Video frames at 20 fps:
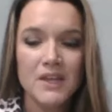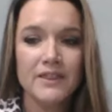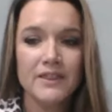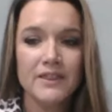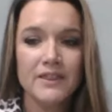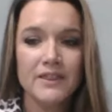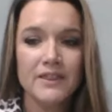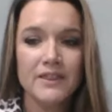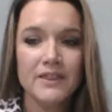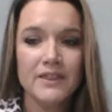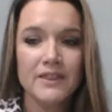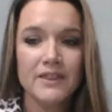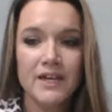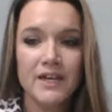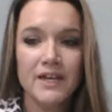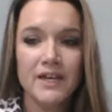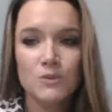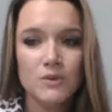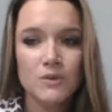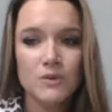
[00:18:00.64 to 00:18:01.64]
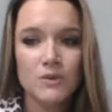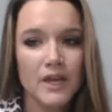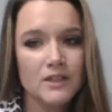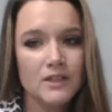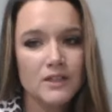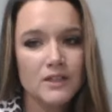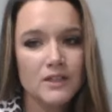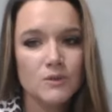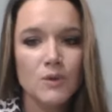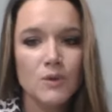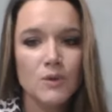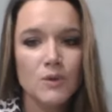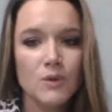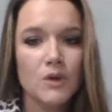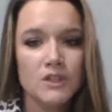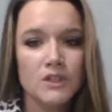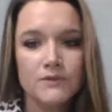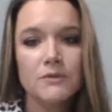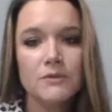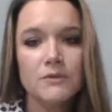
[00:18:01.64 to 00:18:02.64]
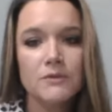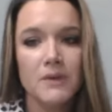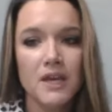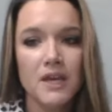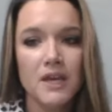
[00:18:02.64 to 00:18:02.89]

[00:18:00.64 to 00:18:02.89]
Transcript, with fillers: that, that's work for me.